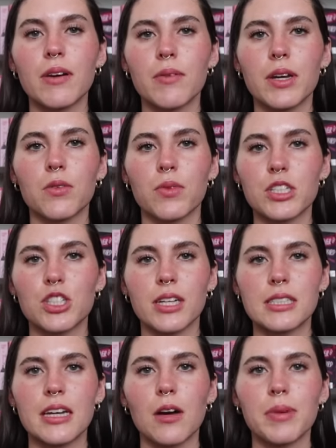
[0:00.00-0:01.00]
I went and
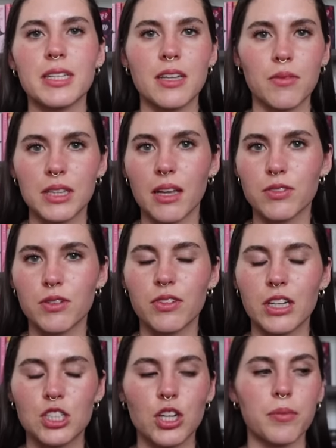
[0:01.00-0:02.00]
rechecked it out because I would love to
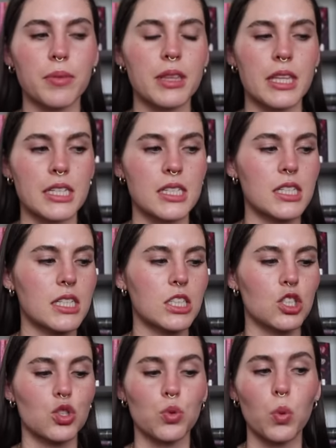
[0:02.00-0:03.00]
finish up this
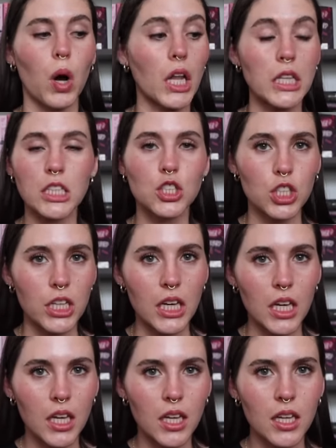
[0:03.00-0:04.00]
duology.